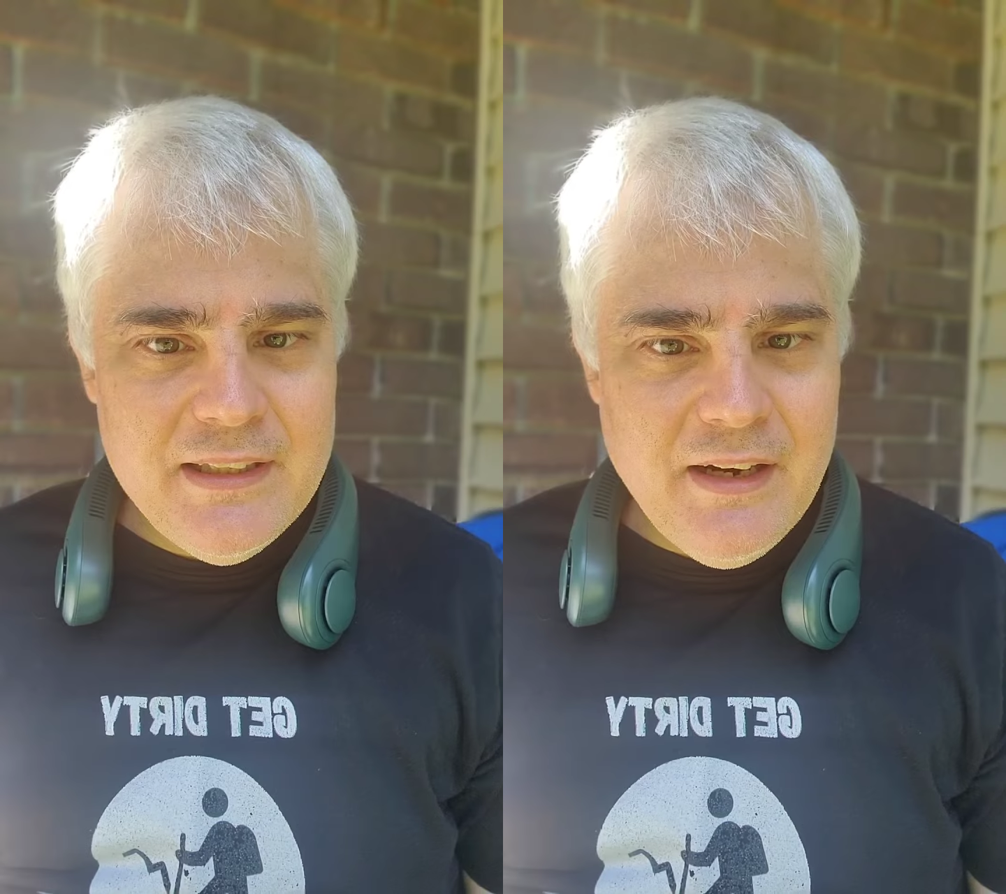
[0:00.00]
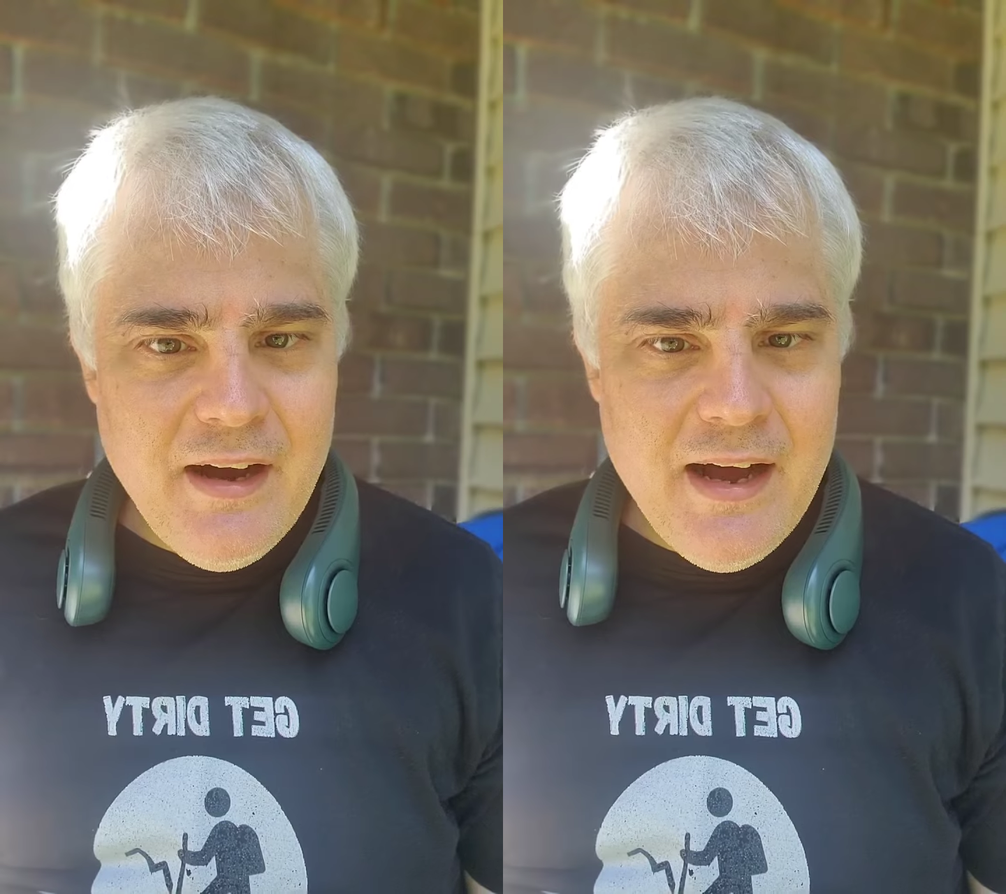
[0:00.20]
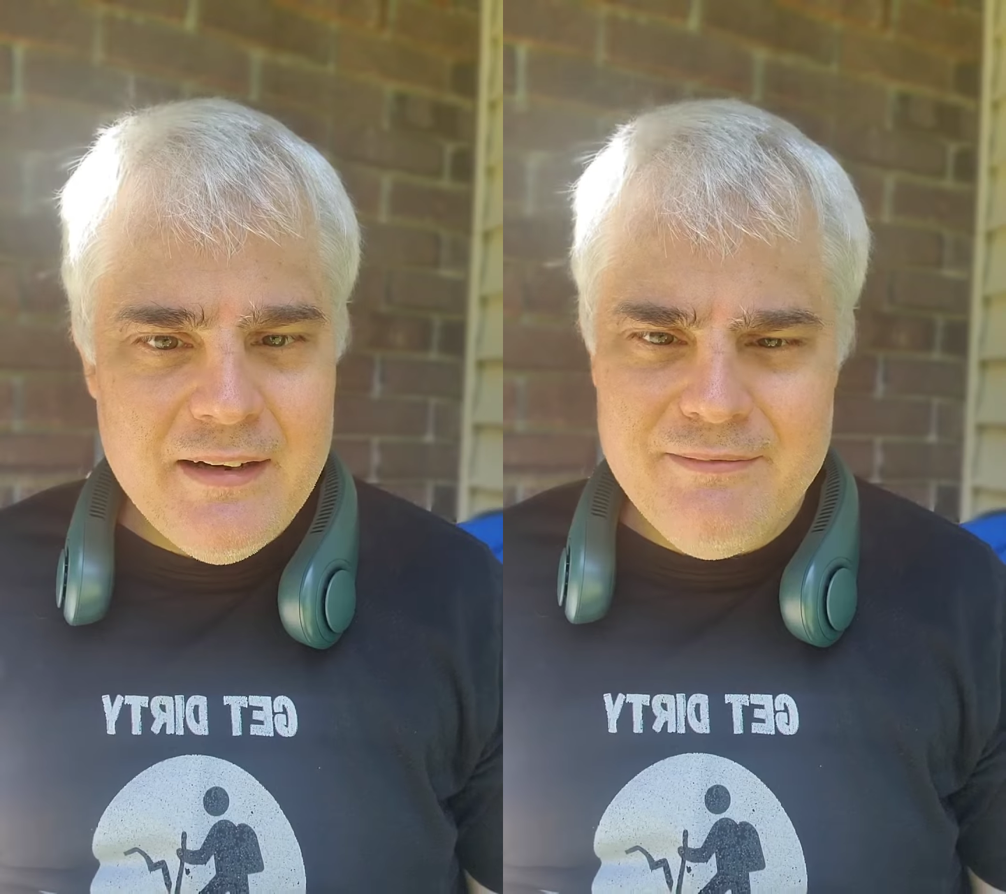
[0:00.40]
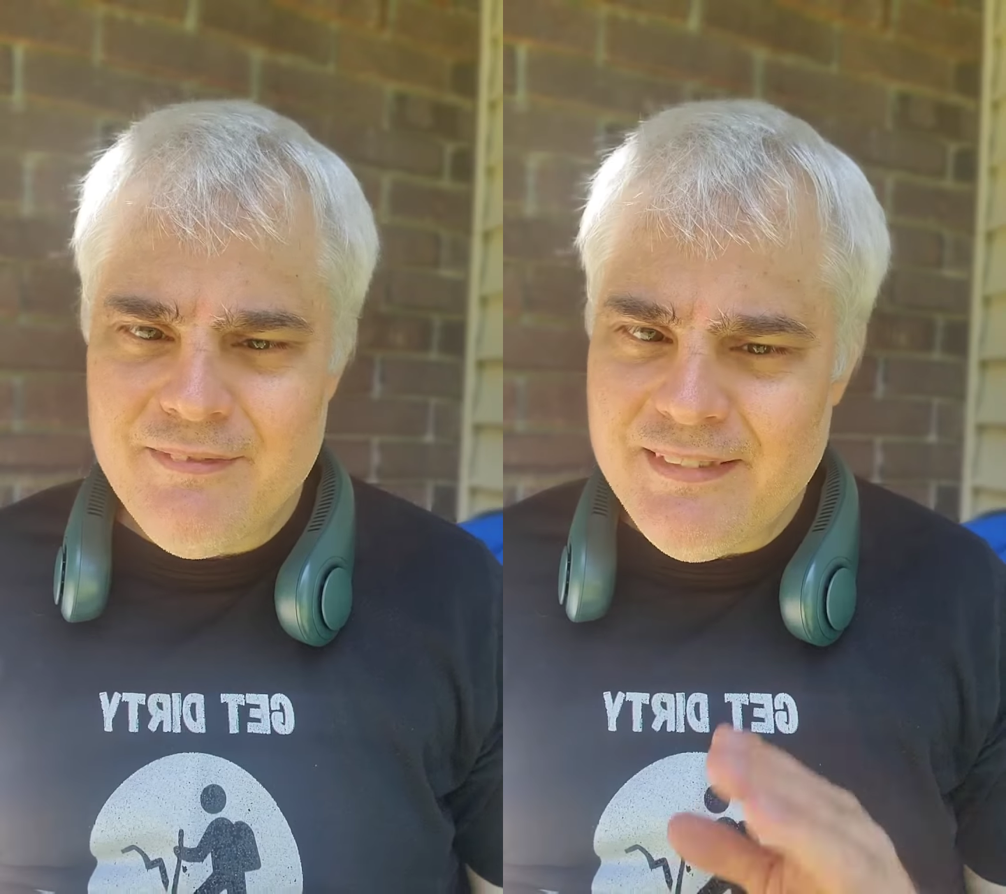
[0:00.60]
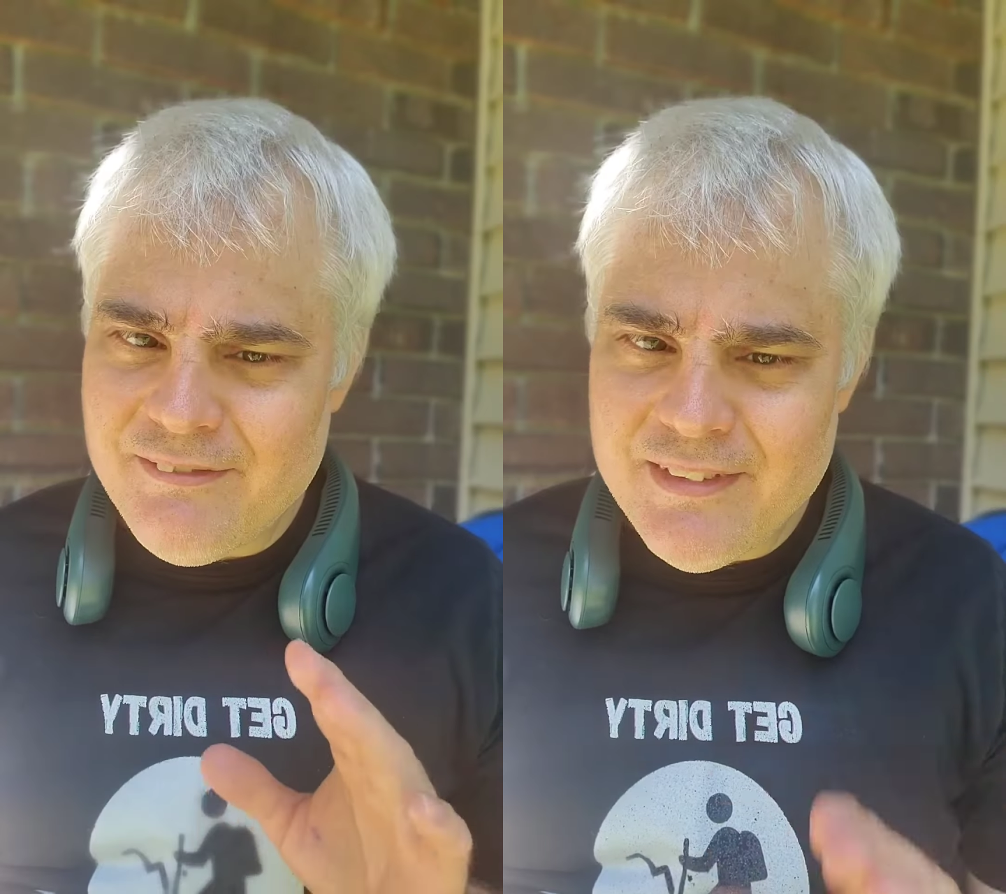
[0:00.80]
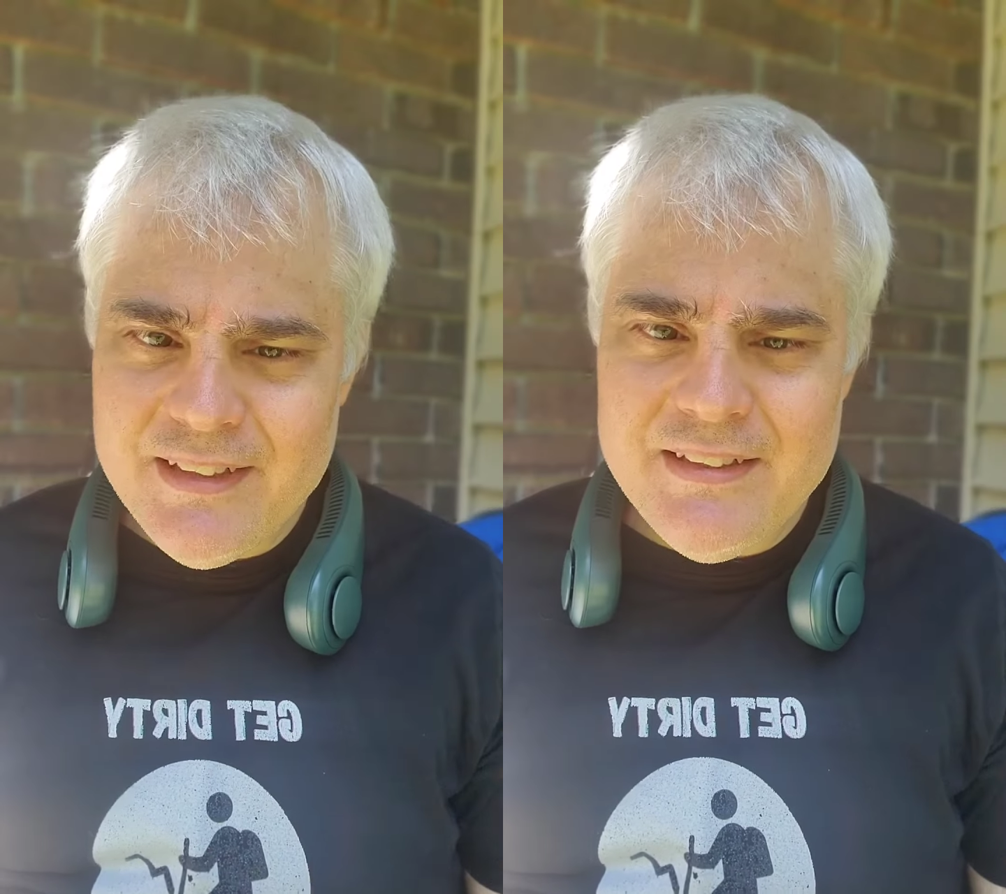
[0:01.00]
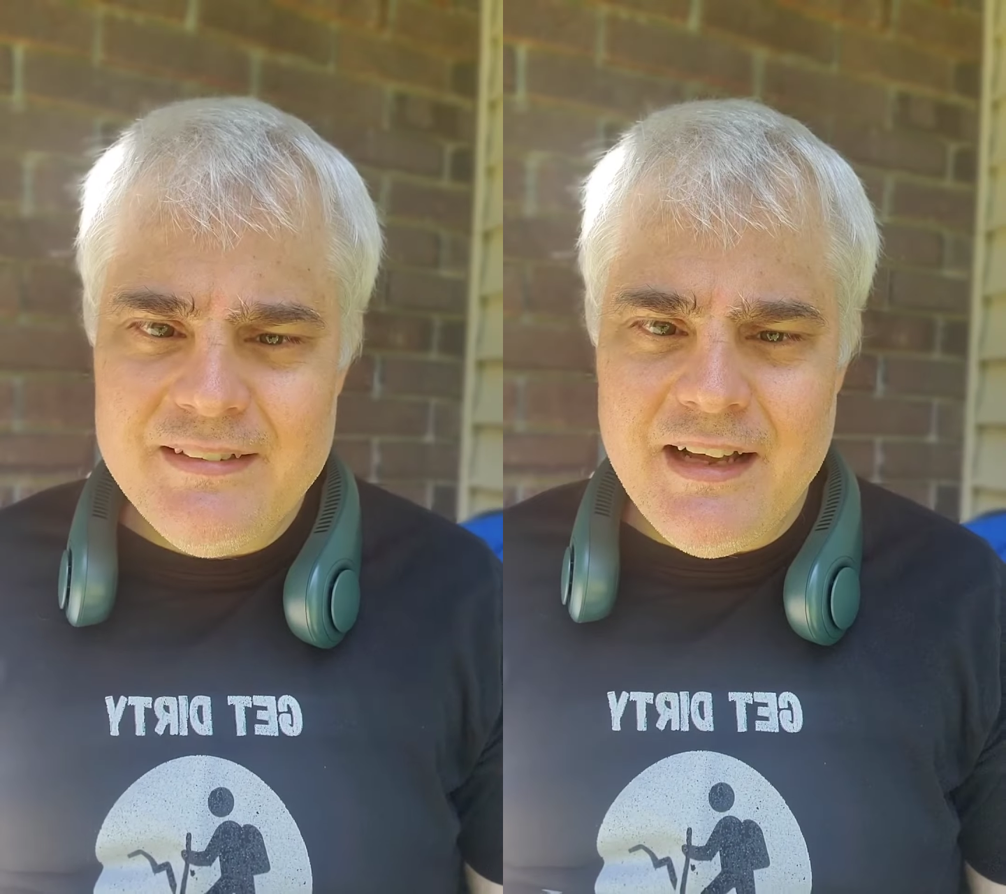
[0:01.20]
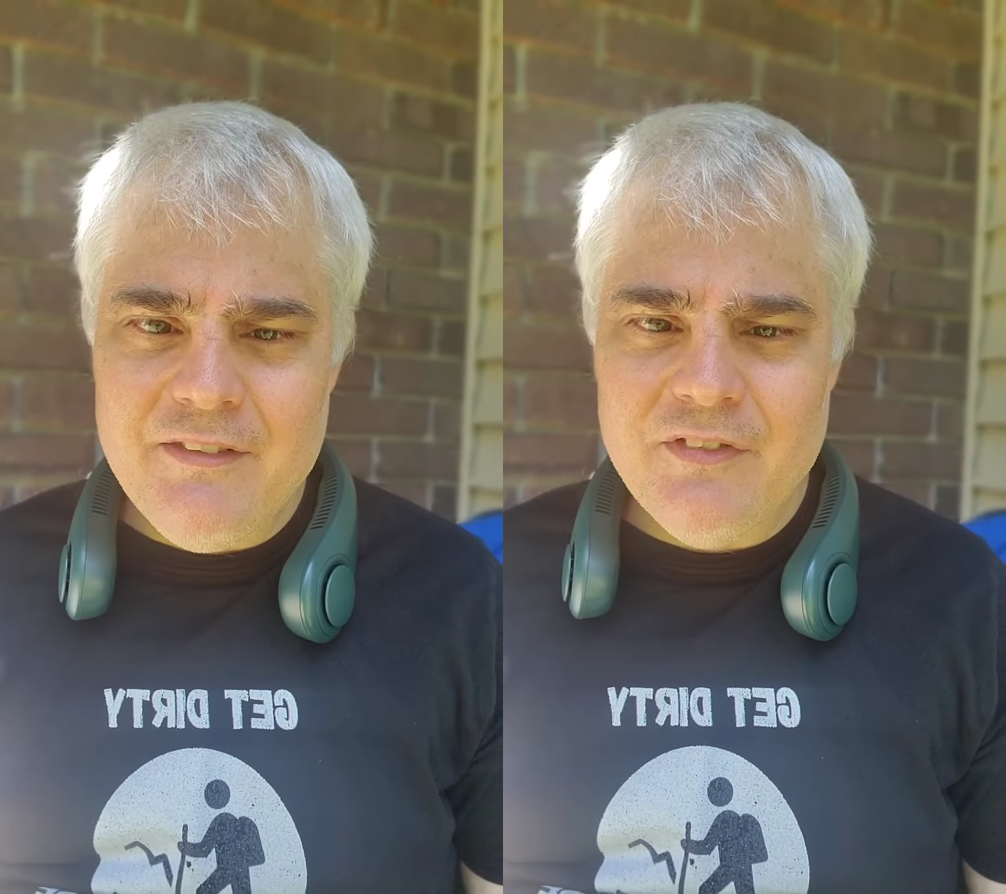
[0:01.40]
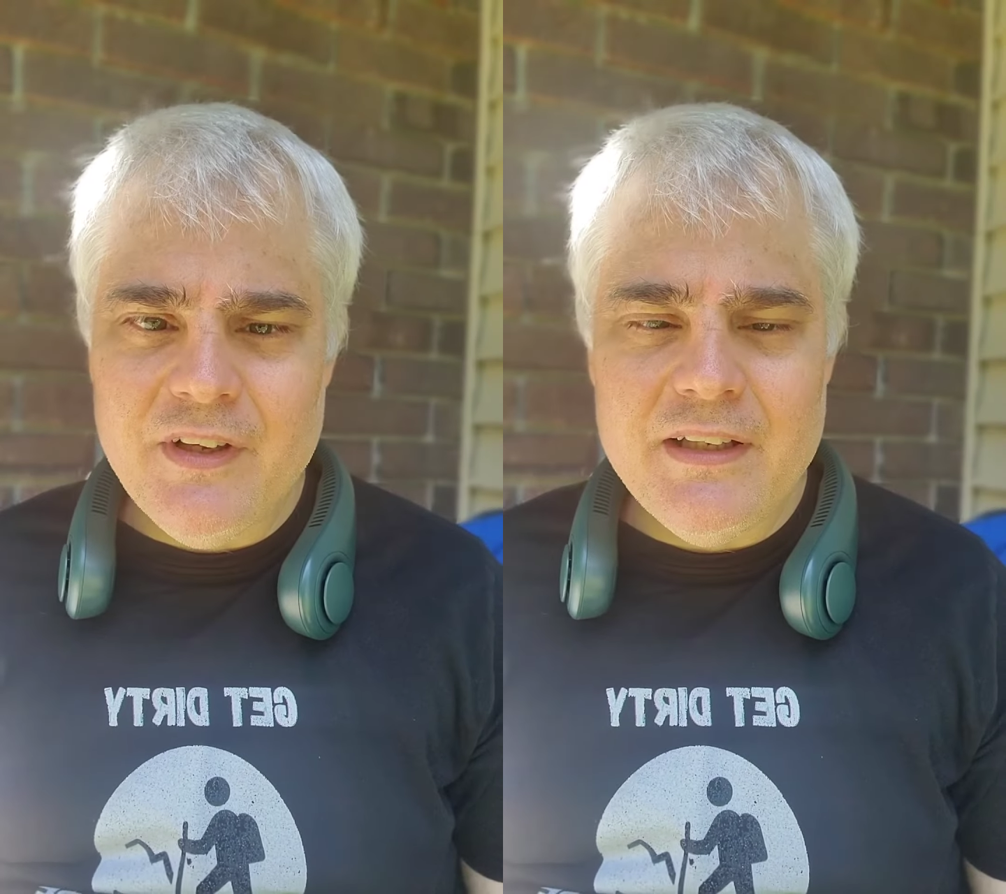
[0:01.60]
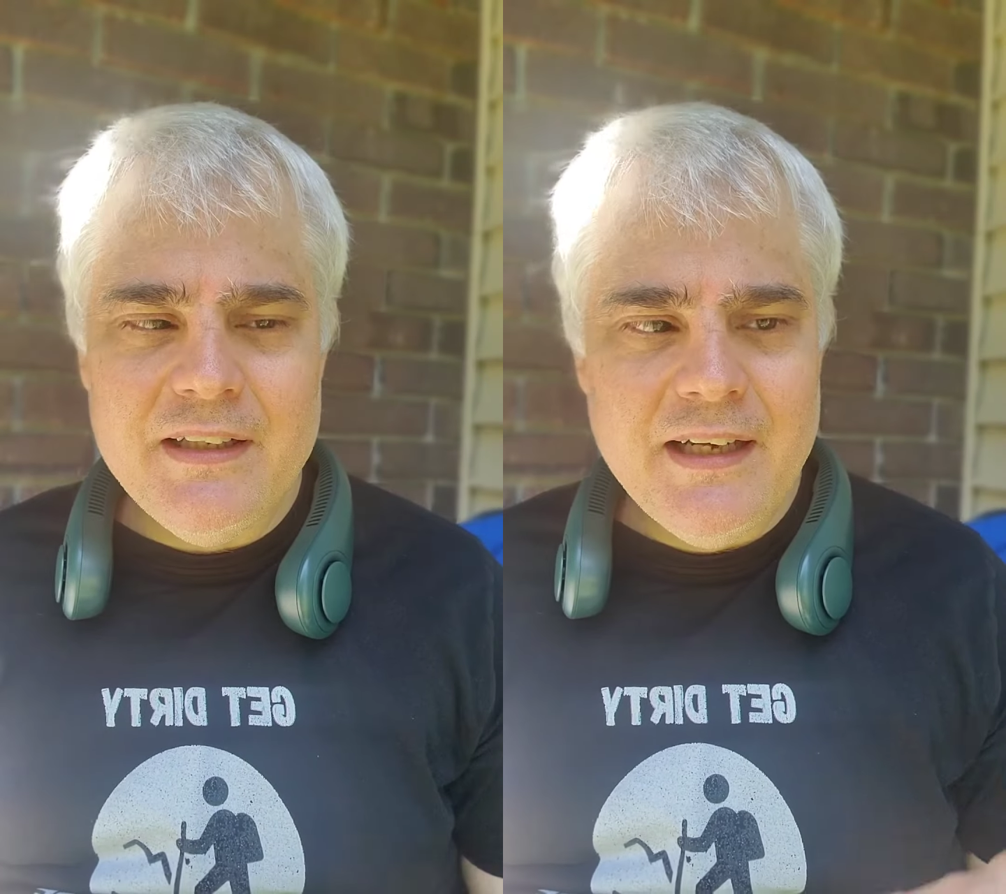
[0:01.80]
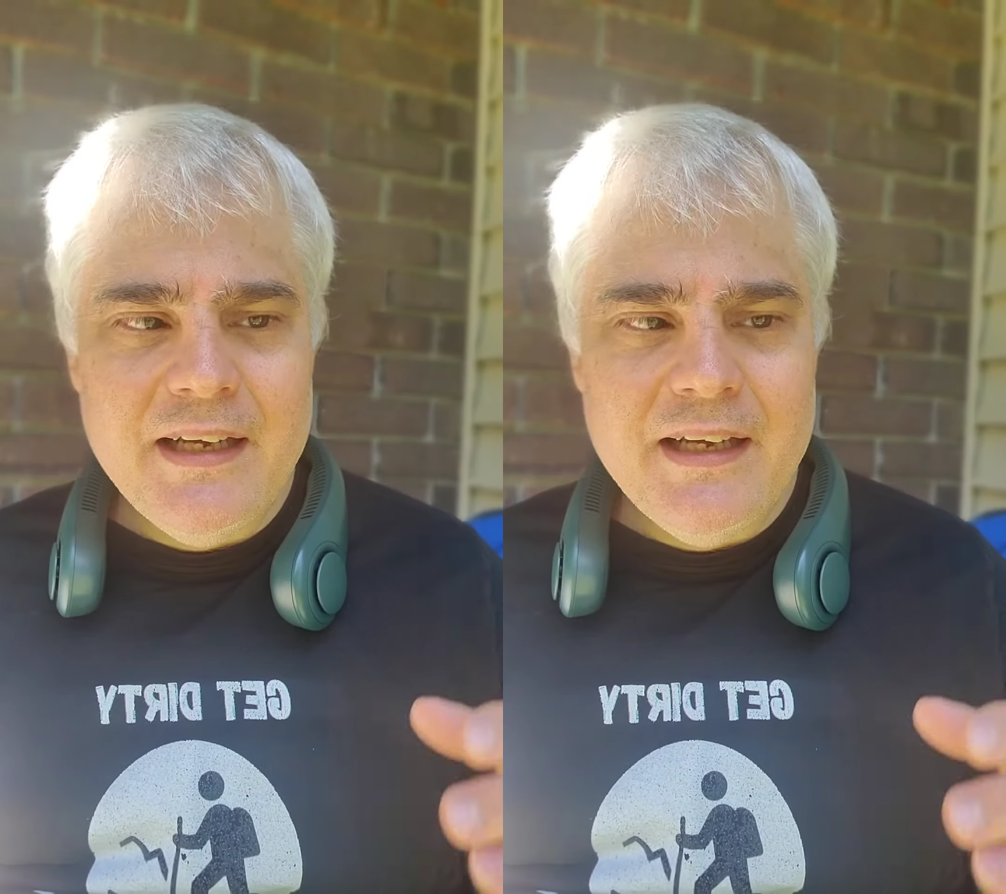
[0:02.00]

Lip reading: hot, really stifling,